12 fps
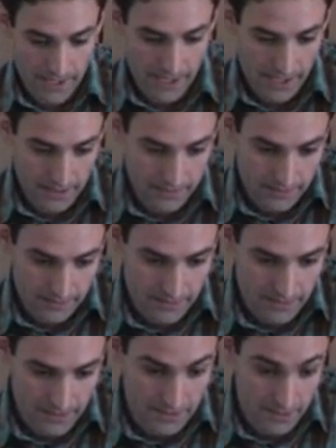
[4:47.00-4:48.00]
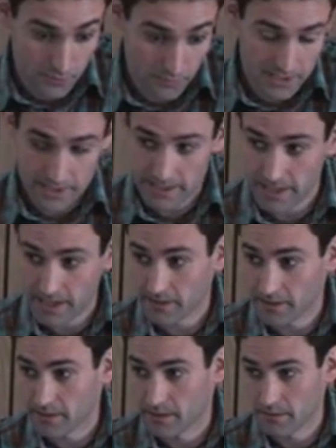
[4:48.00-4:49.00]
And let's assume it's a
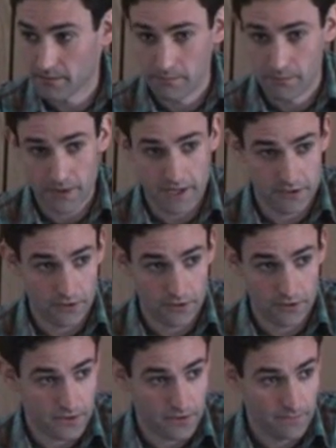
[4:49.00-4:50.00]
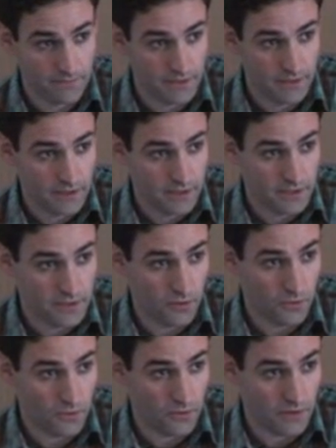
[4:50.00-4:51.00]
second price auction.
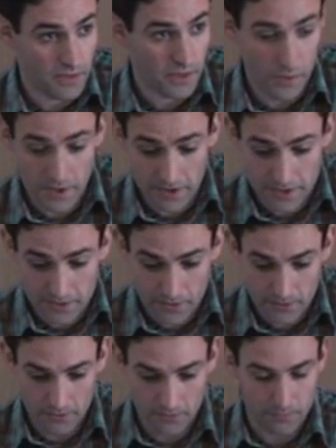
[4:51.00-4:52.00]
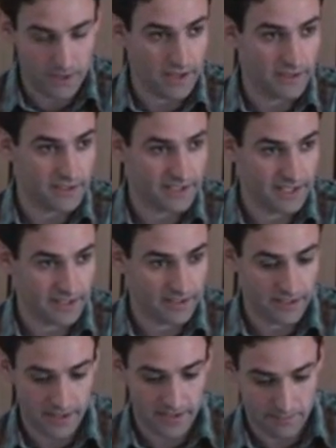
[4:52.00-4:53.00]
So the winner is going to pay the
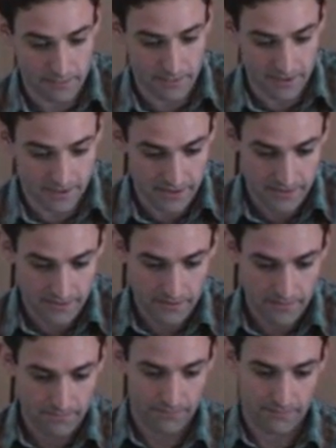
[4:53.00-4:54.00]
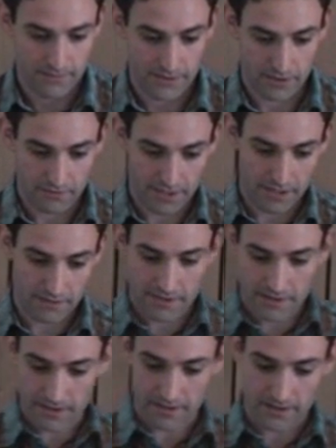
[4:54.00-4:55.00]
second highest bid. So we give
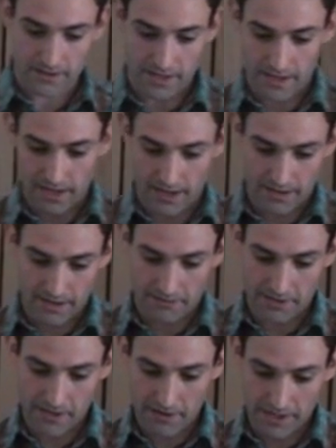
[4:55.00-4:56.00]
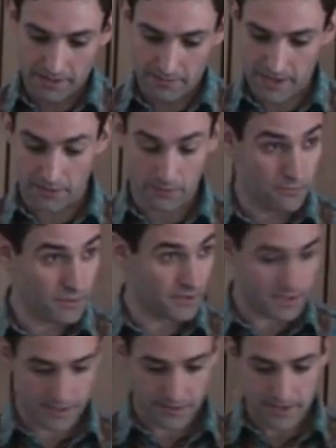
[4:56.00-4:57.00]
item A to
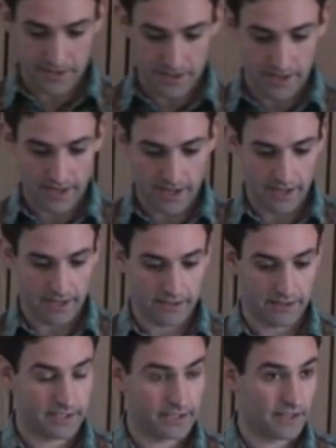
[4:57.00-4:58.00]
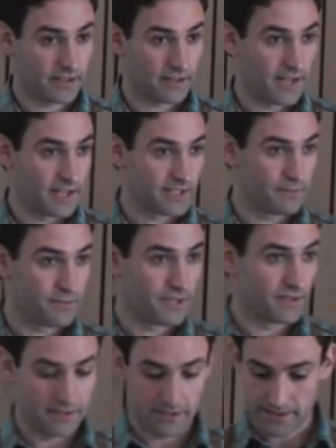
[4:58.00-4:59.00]
bidder 3, and the second highest
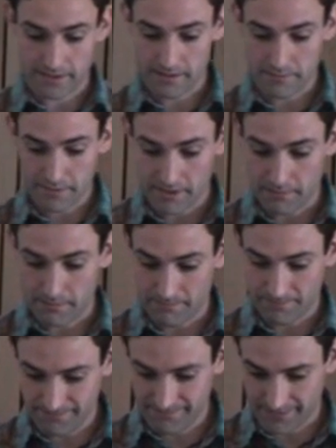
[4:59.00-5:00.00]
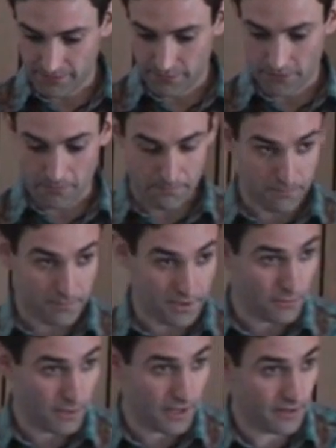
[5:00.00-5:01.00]
bid is the bid from
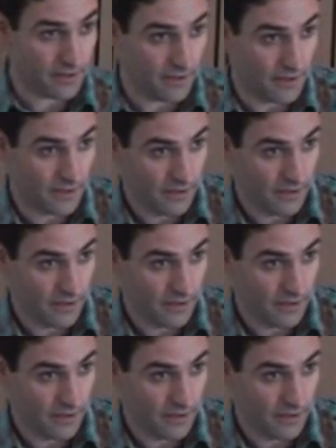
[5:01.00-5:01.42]
bidder 1.